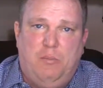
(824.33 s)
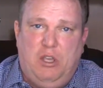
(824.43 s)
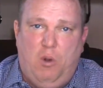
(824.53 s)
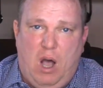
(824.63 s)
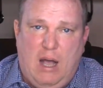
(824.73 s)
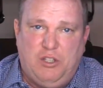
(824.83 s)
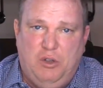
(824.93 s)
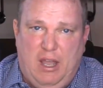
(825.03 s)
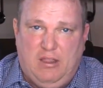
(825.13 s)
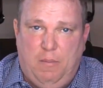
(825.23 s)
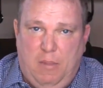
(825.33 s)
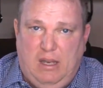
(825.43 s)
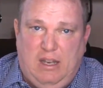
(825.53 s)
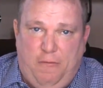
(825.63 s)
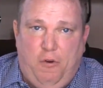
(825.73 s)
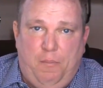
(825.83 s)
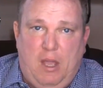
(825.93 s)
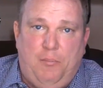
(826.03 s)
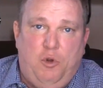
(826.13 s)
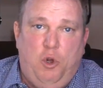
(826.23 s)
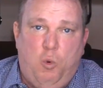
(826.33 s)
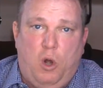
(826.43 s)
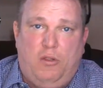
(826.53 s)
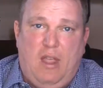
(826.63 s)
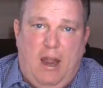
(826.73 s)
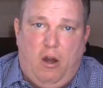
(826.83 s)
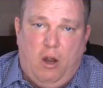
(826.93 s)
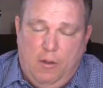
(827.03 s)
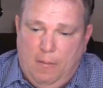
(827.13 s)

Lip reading: but you also get to meet different people who weren't there.